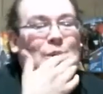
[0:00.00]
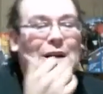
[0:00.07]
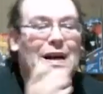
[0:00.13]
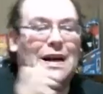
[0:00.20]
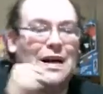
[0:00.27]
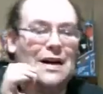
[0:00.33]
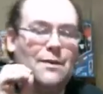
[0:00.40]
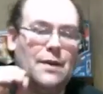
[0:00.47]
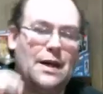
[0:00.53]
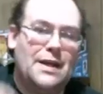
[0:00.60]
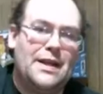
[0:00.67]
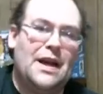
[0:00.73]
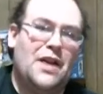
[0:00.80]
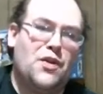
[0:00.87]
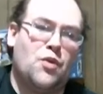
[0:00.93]
Um,
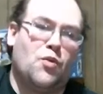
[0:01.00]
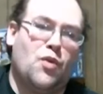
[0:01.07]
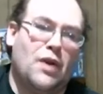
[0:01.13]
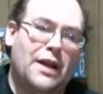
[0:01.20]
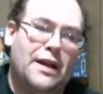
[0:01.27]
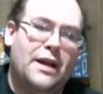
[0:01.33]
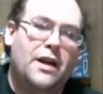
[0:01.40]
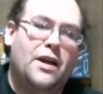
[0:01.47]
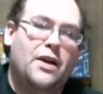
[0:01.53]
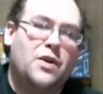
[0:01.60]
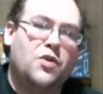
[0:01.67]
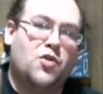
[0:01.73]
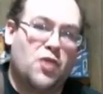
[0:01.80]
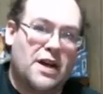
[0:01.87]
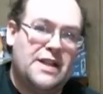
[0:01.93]
another one,
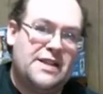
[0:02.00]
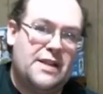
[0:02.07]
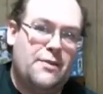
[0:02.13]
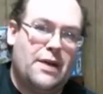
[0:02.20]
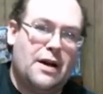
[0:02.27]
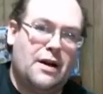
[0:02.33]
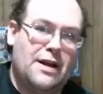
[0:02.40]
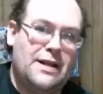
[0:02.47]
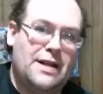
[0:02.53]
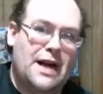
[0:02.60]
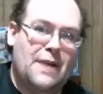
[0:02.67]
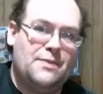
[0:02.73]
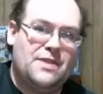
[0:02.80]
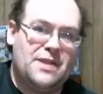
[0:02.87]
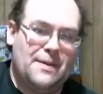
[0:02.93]
Crazy Mary
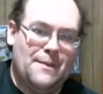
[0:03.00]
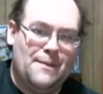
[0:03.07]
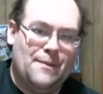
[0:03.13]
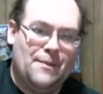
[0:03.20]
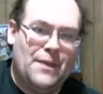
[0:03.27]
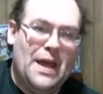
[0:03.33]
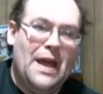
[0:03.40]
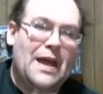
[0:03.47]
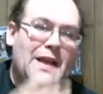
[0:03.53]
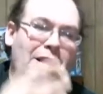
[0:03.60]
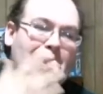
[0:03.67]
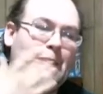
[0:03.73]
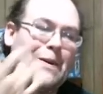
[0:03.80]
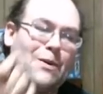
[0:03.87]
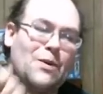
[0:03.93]
Dobson.
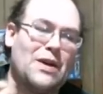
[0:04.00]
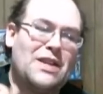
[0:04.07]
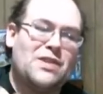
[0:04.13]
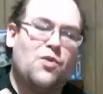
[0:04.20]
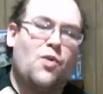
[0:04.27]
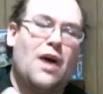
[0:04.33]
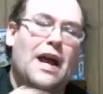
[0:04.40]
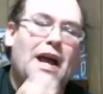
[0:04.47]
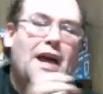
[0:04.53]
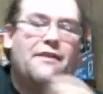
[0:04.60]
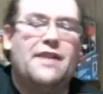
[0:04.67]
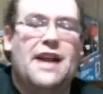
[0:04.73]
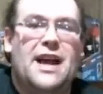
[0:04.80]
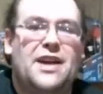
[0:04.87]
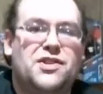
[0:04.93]
Now the reason why I have
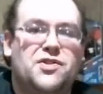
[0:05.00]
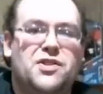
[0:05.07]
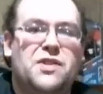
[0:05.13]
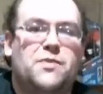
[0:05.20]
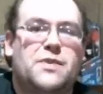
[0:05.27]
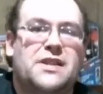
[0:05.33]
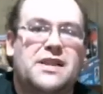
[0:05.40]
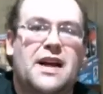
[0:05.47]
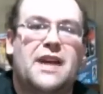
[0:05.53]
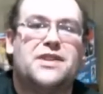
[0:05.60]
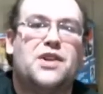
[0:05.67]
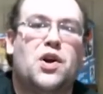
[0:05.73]
an asterisk besides